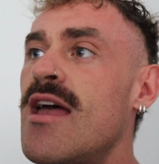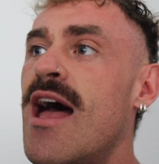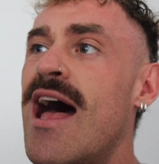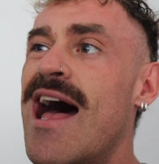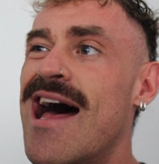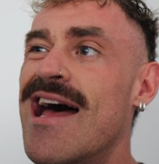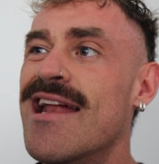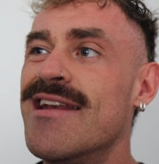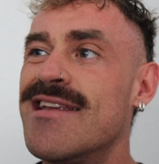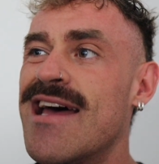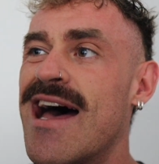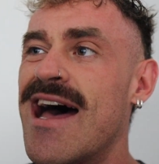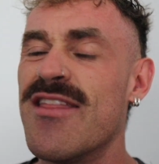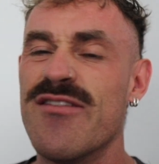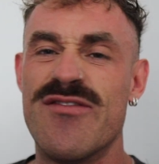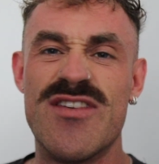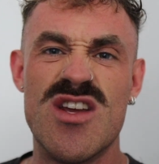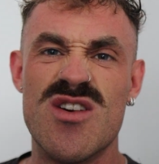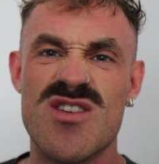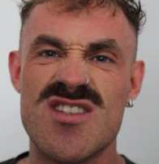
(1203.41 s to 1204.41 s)
And
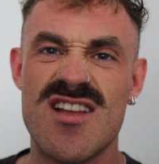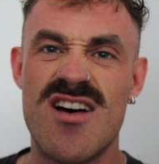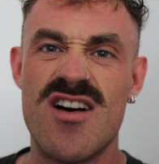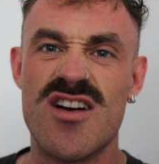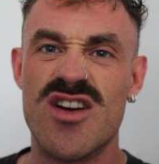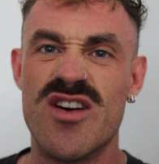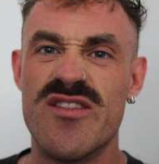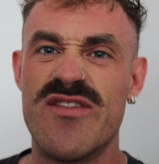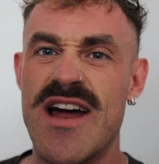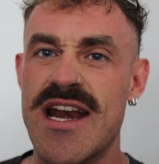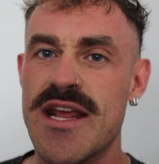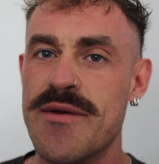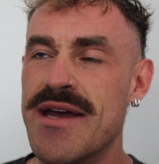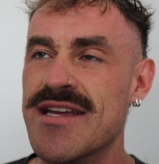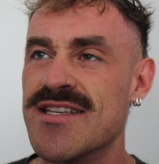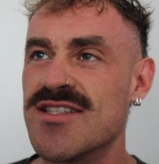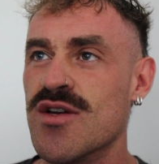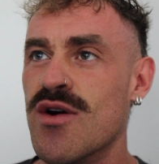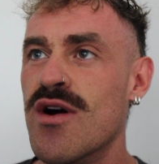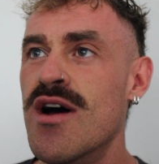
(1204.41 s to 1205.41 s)
the video is long enough
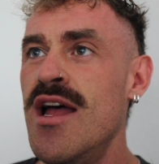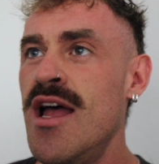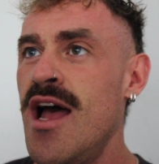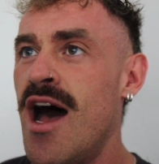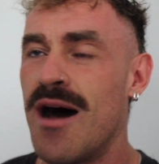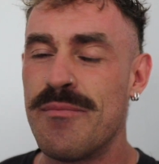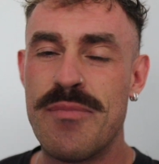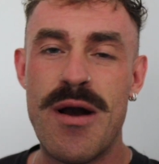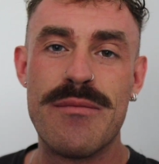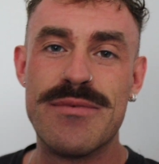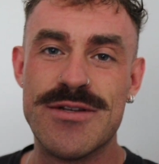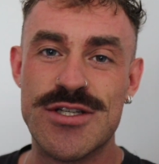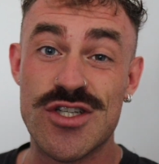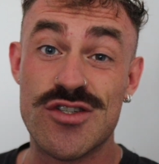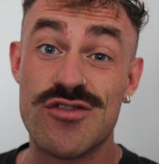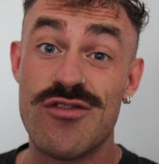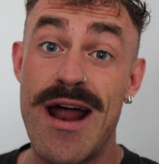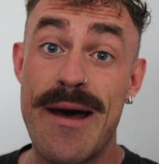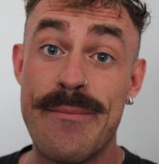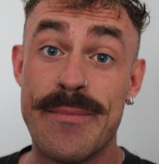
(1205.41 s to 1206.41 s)
anyway, so I'll probably
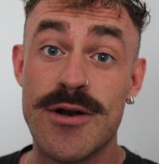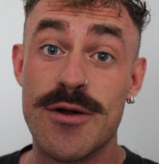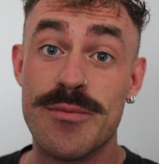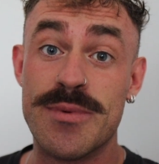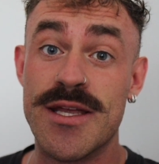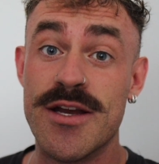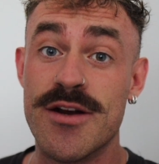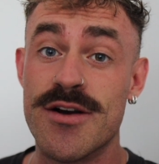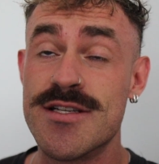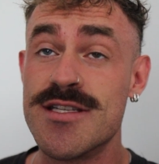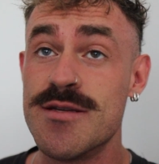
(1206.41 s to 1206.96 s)
just wrap it up here,